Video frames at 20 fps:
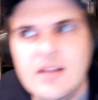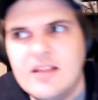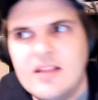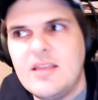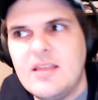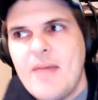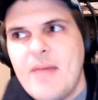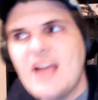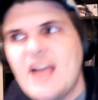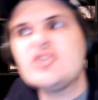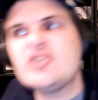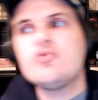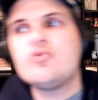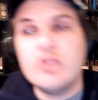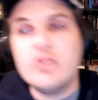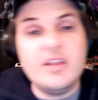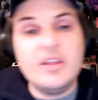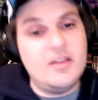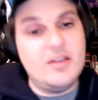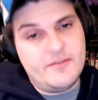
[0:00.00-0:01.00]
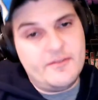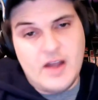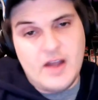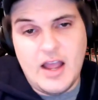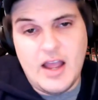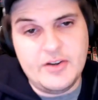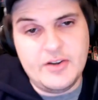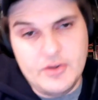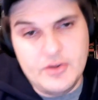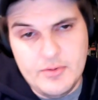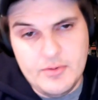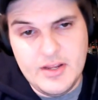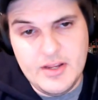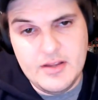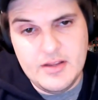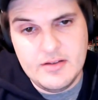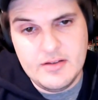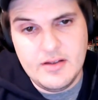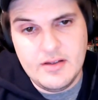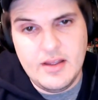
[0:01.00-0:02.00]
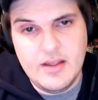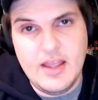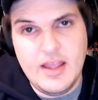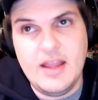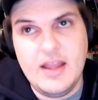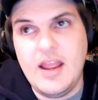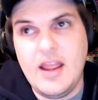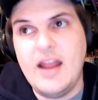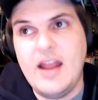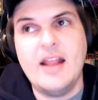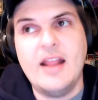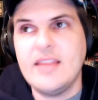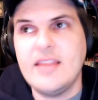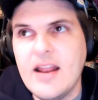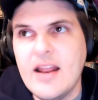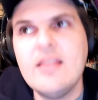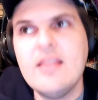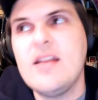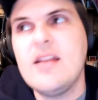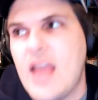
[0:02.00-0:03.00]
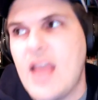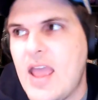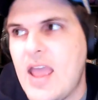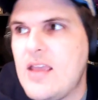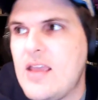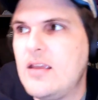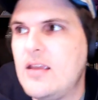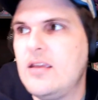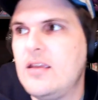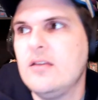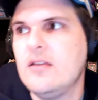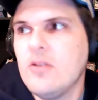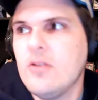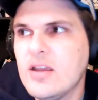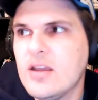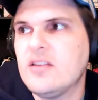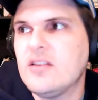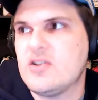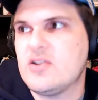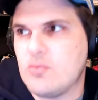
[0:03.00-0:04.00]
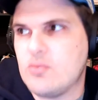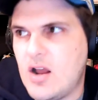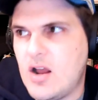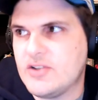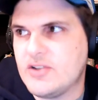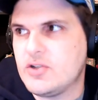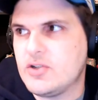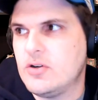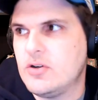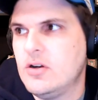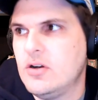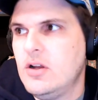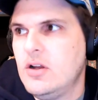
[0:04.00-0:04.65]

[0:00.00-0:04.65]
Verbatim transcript: the Magic really love continuity. And, and at the end of the day, you look at this roster,